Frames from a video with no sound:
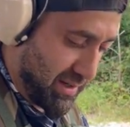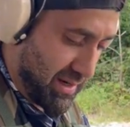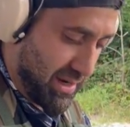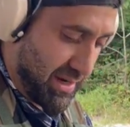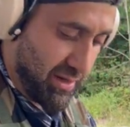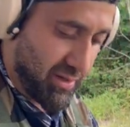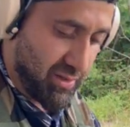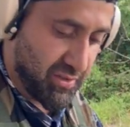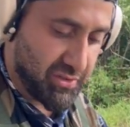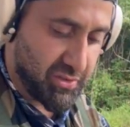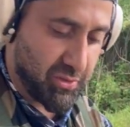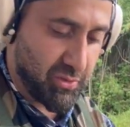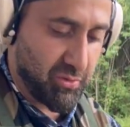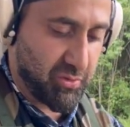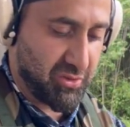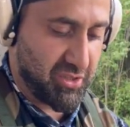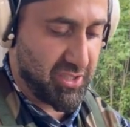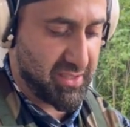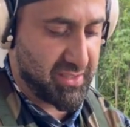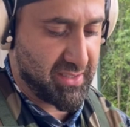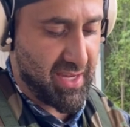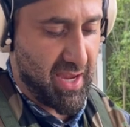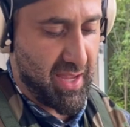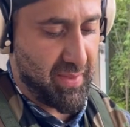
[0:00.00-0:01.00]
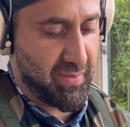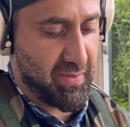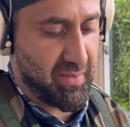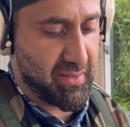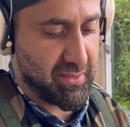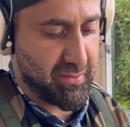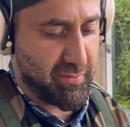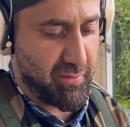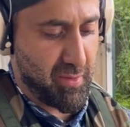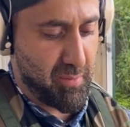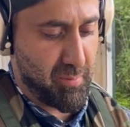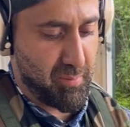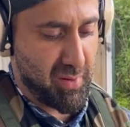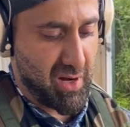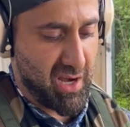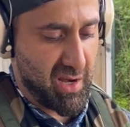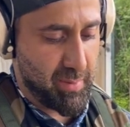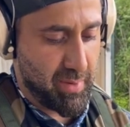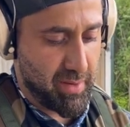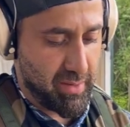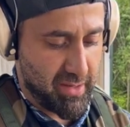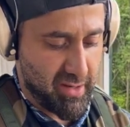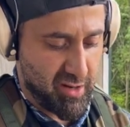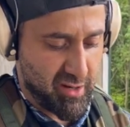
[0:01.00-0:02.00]
I also just got this from
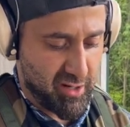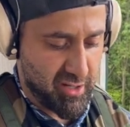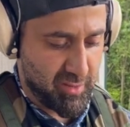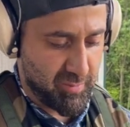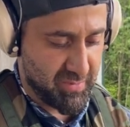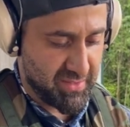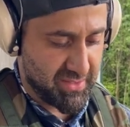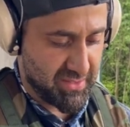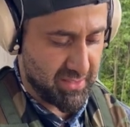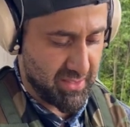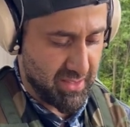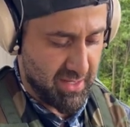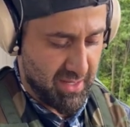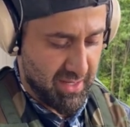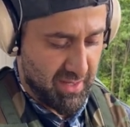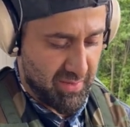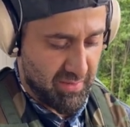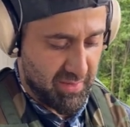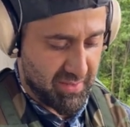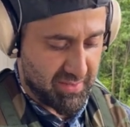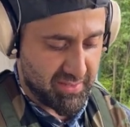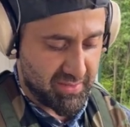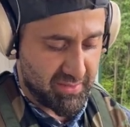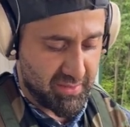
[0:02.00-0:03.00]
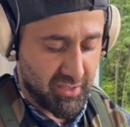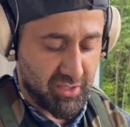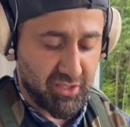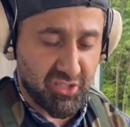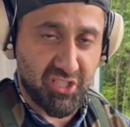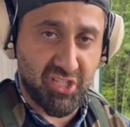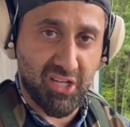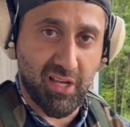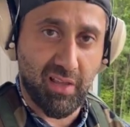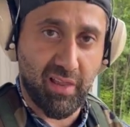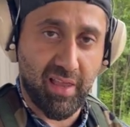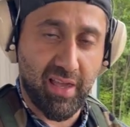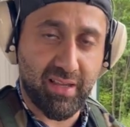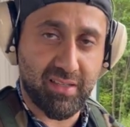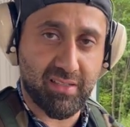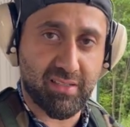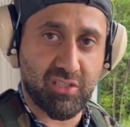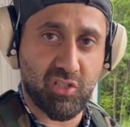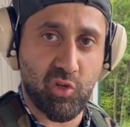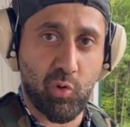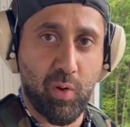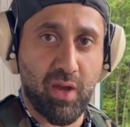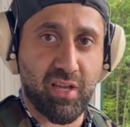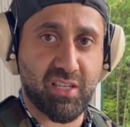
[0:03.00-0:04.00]
Primary Arms. This is their GLx
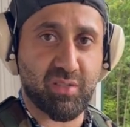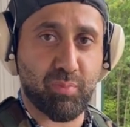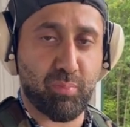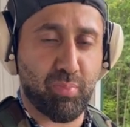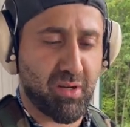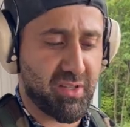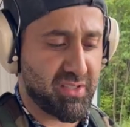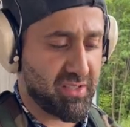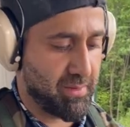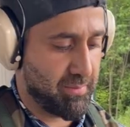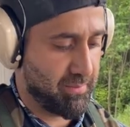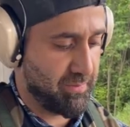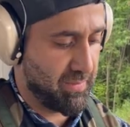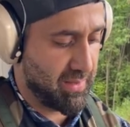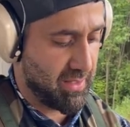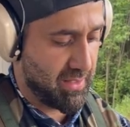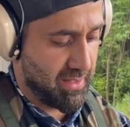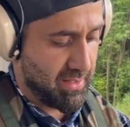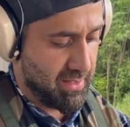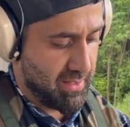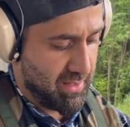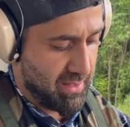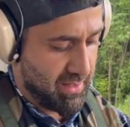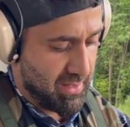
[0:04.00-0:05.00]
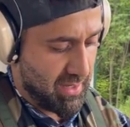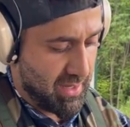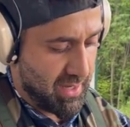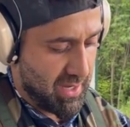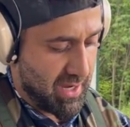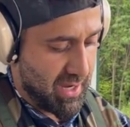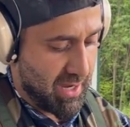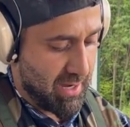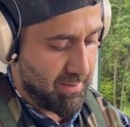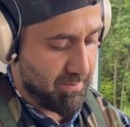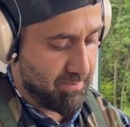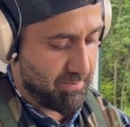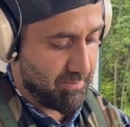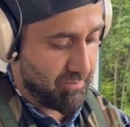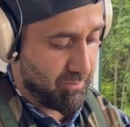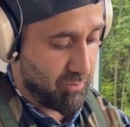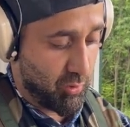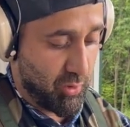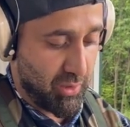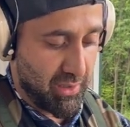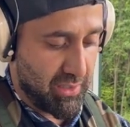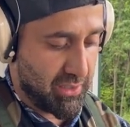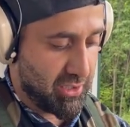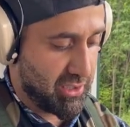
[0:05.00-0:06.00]
2X Prism.
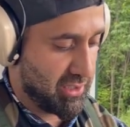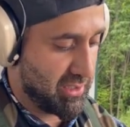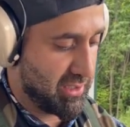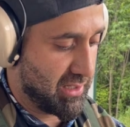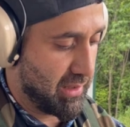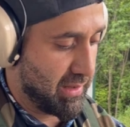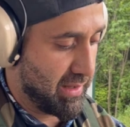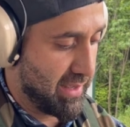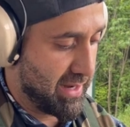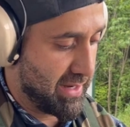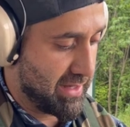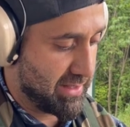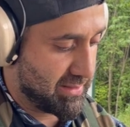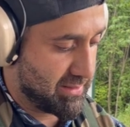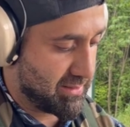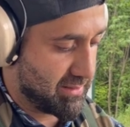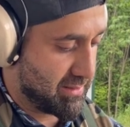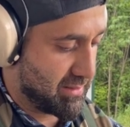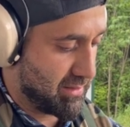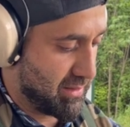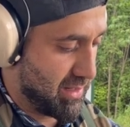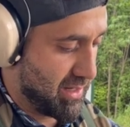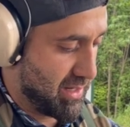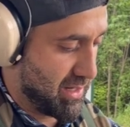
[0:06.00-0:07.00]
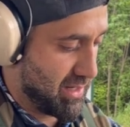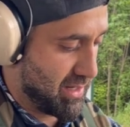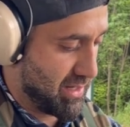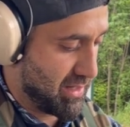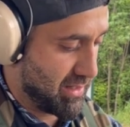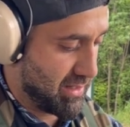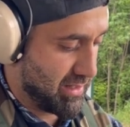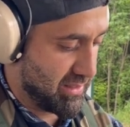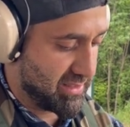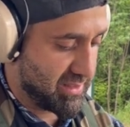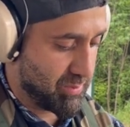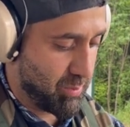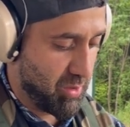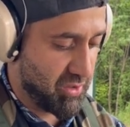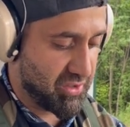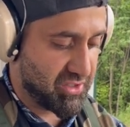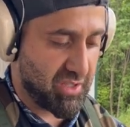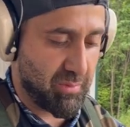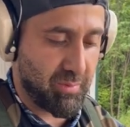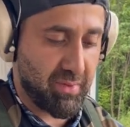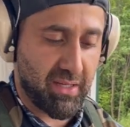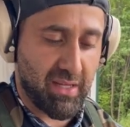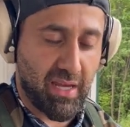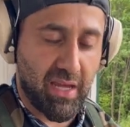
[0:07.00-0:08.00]
Really good glass. It's supposed
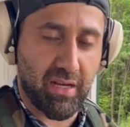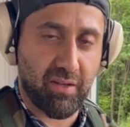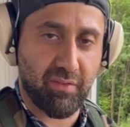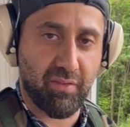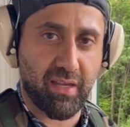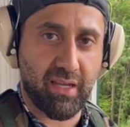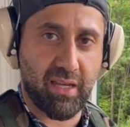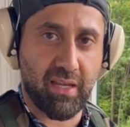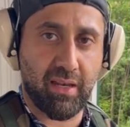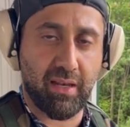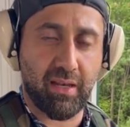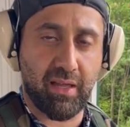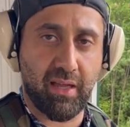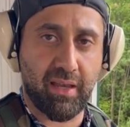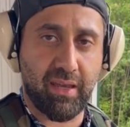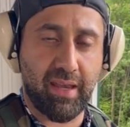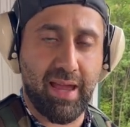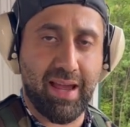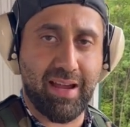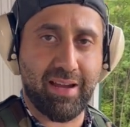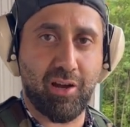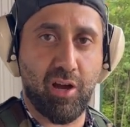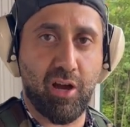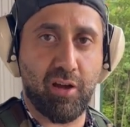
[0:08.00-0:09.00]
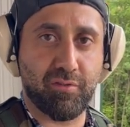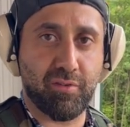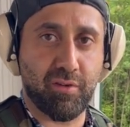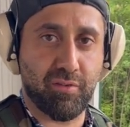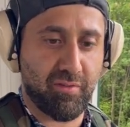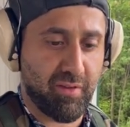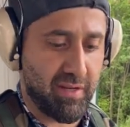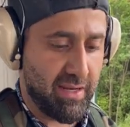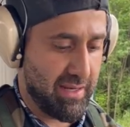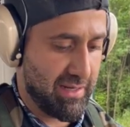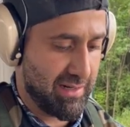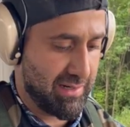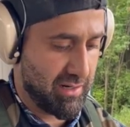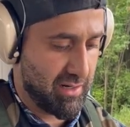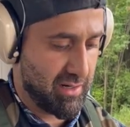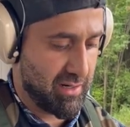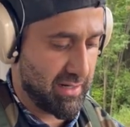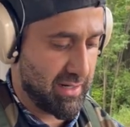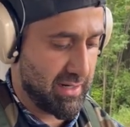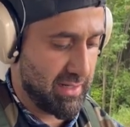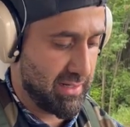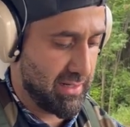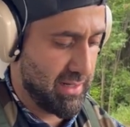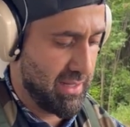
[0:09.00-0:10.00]
to be kind of like a knockoff of an
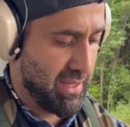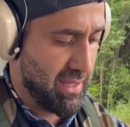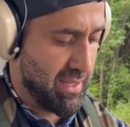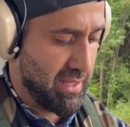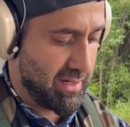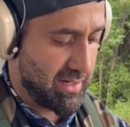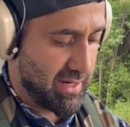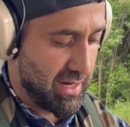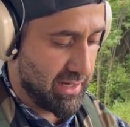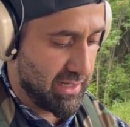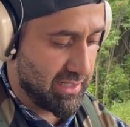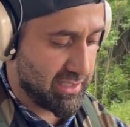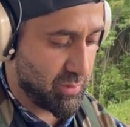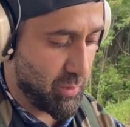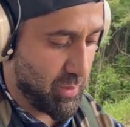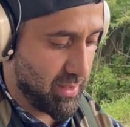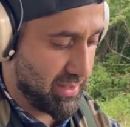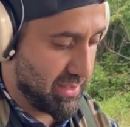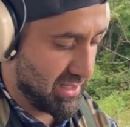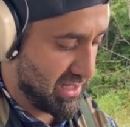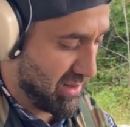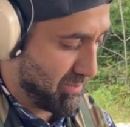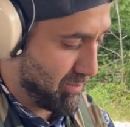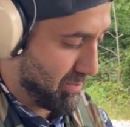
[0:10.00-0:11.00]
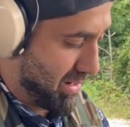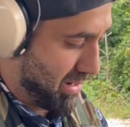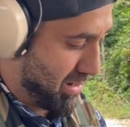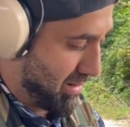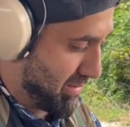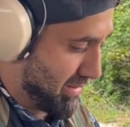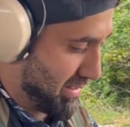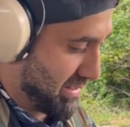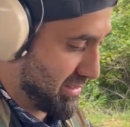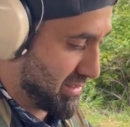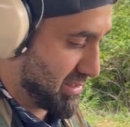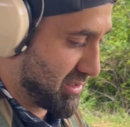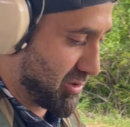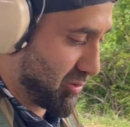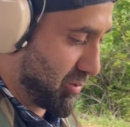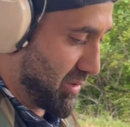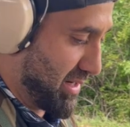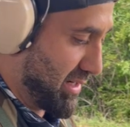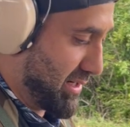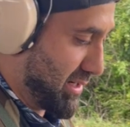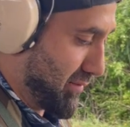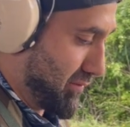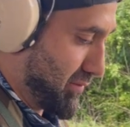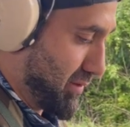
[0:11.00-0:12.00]
ACOG, and kind of just wanted to compare these
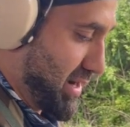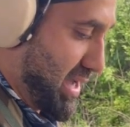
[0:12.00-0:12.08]
three different